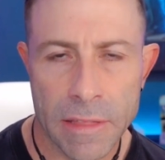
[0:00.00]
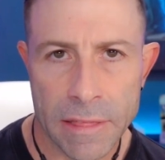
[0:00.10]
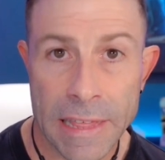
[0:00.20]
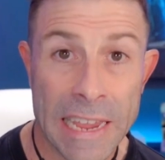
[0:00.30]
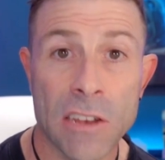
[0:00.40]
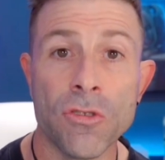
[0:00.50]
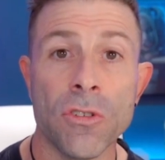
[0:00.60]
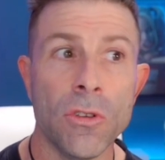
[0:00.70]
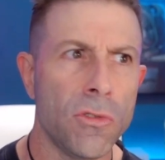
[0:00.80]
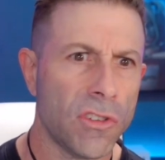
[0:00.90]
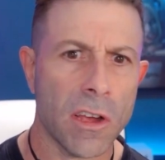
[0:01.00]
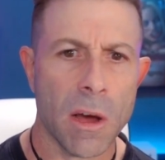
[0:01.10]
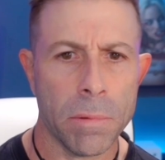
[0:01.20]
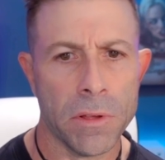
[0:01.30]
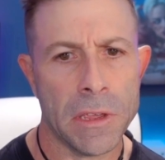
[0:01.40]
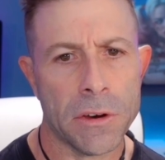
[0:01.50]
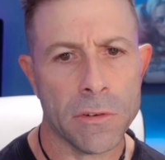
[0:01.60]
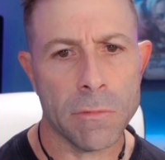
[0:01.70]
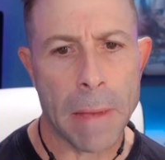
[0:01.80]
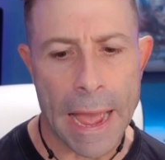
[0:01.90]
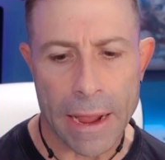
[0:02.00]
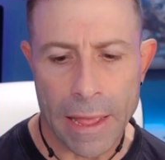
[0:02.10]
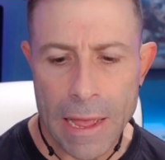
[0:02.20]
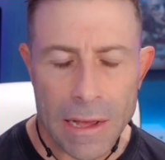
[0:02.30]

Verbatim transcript: that they introduced a couple of years back.